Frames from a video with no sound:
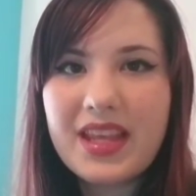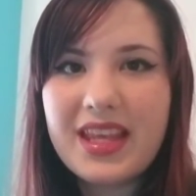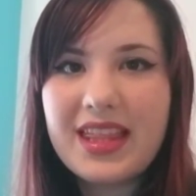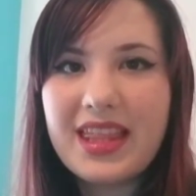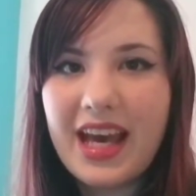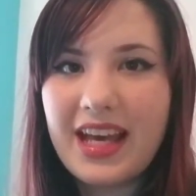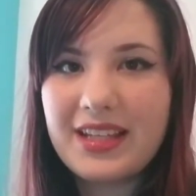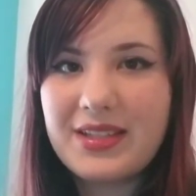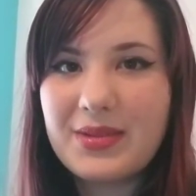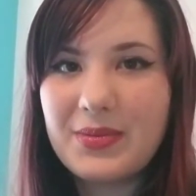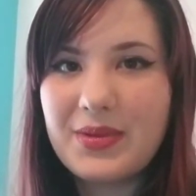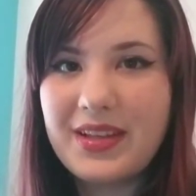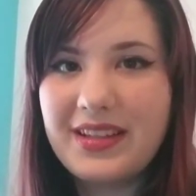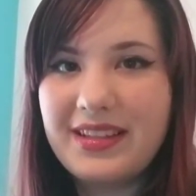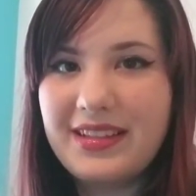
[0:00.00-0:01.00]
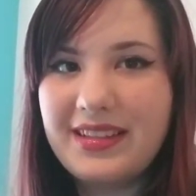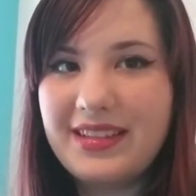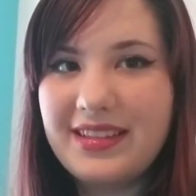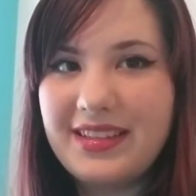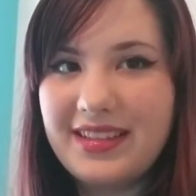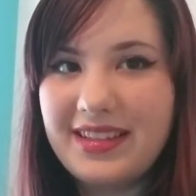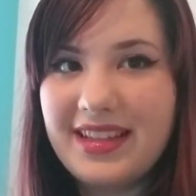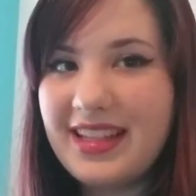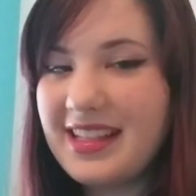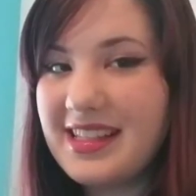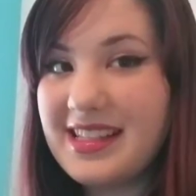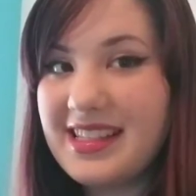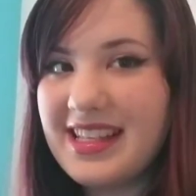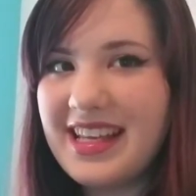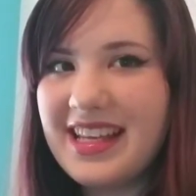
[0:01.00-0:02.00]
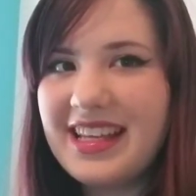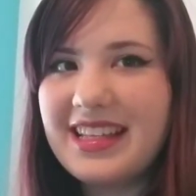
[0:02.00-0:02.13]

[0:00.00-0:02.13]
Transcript: that's what this is.